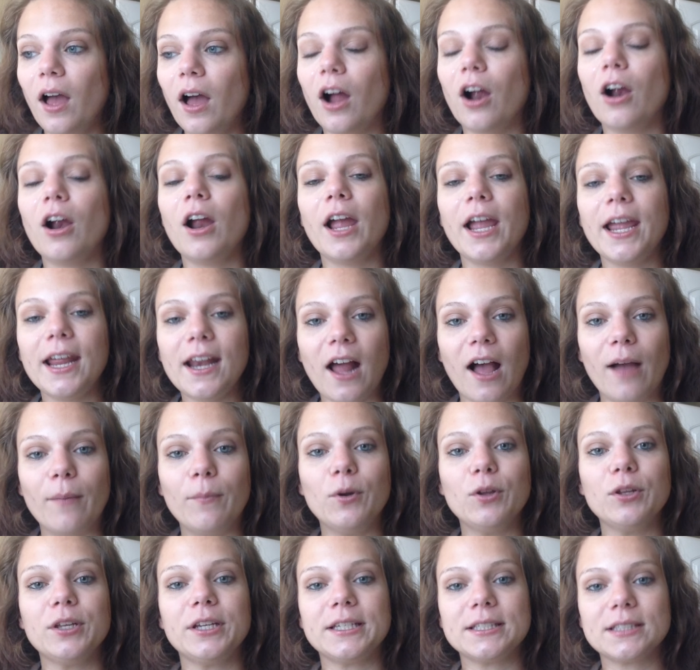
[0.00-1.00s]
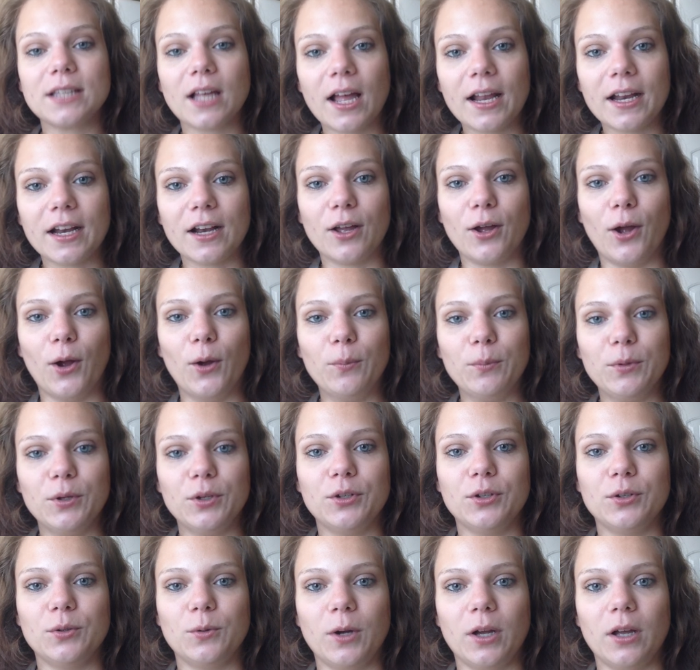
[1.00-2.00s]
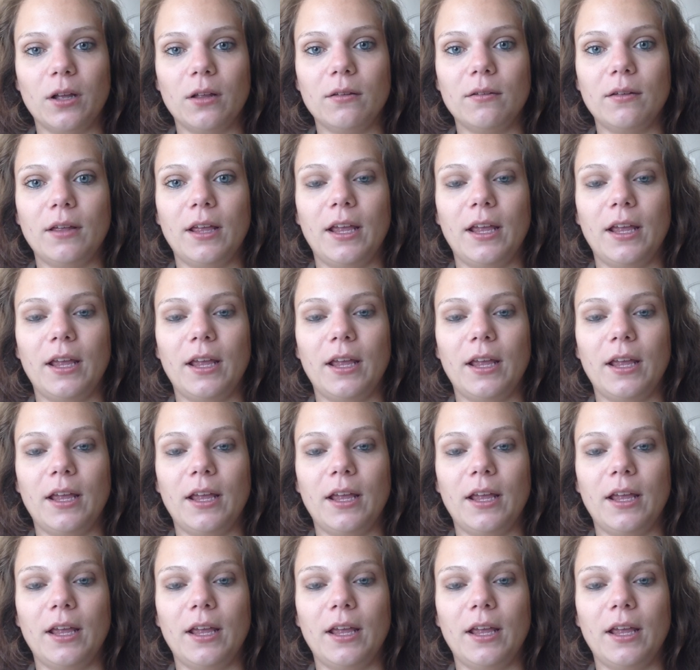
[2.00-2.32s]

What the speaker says: all right, I'm really excited. I hope you do well.